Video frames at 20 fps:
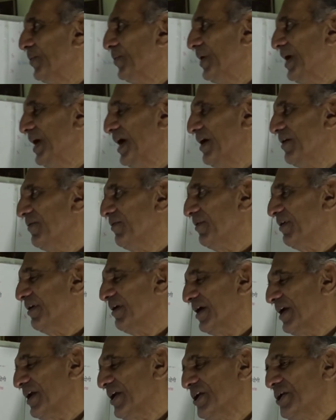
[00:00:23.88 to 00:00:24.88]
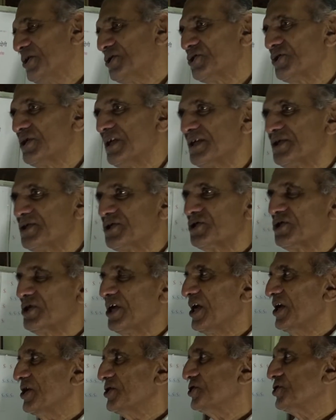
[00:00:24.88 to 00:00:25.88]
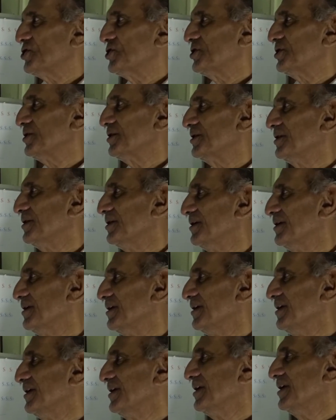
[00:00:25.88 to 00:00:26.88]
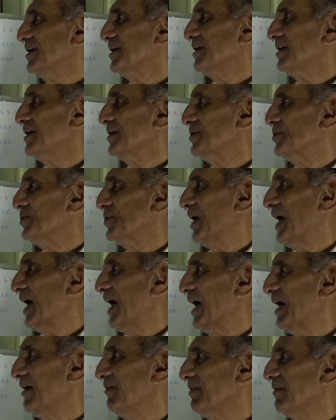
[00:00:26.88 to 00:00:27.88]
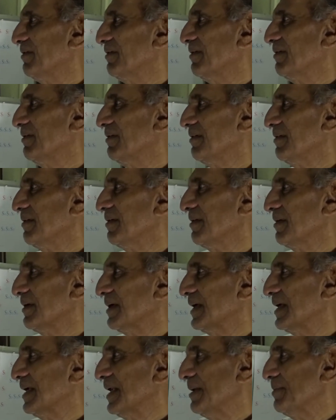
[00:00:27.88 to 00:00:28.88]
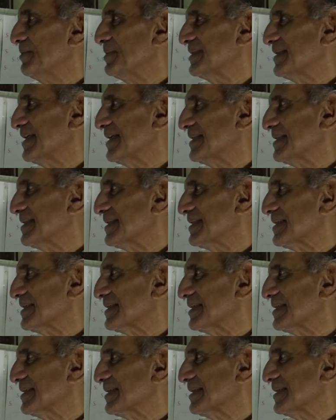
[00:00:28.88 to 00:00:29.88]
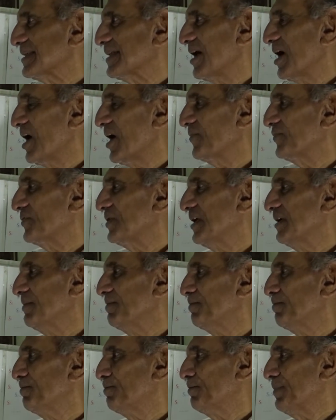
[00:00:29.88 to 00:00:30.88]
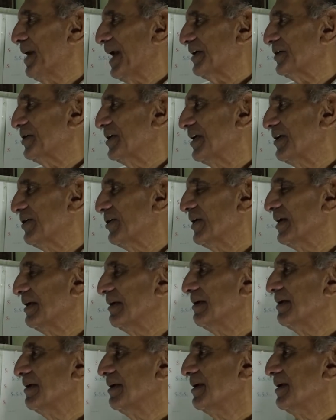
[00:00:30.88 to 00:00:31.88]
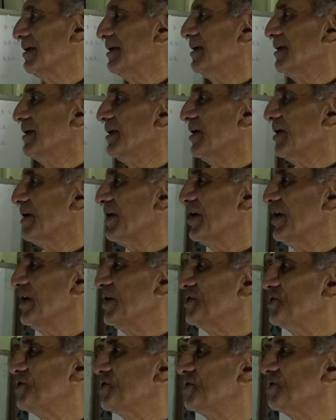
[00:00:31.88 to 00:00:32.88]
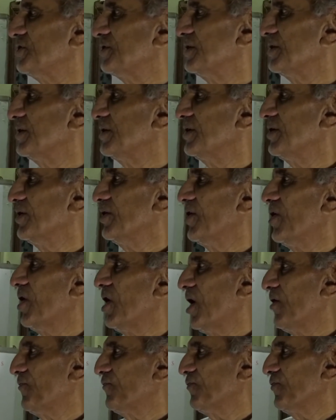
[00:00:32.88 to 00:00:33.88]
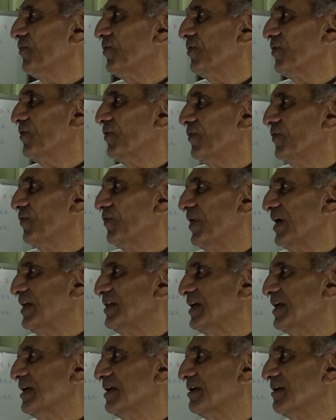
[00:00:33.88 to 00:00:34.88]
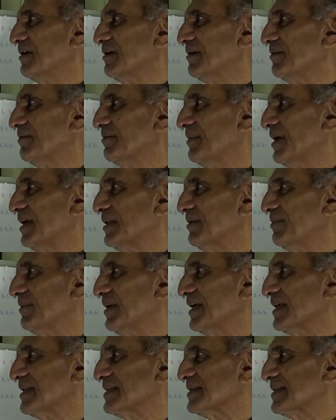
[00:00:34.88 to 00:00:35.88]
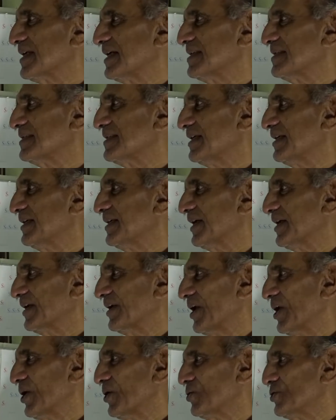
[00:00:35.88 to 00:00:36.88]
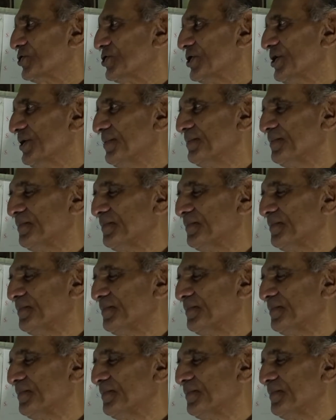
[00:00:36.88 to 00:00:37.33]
we have reached a stage to have glimpses of the practical reach of Vedic mathematics, science and technology.